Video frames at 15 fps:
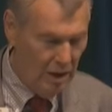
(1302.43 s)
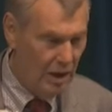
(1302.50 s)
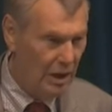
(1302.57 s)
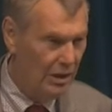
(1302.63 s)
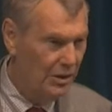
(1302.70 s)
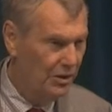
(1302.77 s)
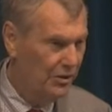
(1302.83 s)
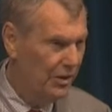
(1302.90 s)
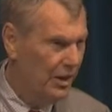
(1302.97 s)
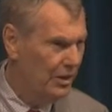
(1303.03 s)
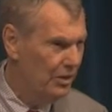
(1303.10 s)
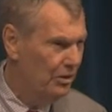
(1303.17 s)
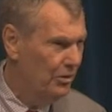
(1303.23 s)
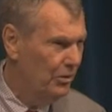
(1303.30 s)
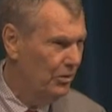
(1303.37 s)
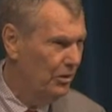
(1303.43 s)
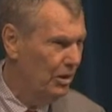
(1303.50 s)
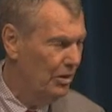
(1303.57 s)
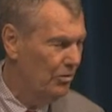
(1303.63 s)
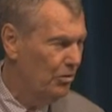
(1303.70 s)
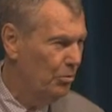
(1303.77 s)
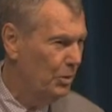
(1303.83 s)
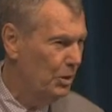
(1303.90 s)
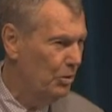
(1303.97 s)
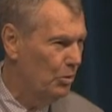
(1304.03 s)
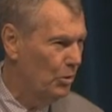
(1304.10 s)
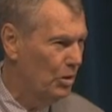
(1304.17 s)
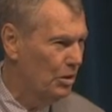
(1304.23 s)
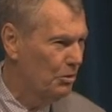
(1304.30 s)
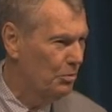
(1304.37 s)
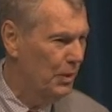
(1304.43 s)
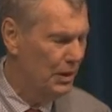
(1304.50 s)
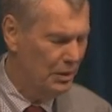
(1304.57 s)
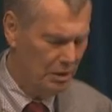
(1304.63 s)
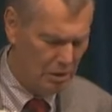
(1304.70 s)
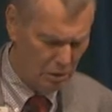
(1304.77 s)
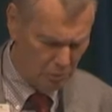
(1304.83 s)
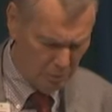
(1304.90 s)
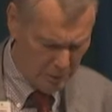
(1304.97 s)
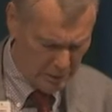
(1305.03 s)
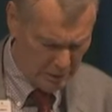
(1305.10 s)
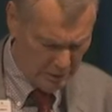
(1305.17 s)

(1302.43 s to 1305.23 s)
And so that's who you are for me, the world's best hope.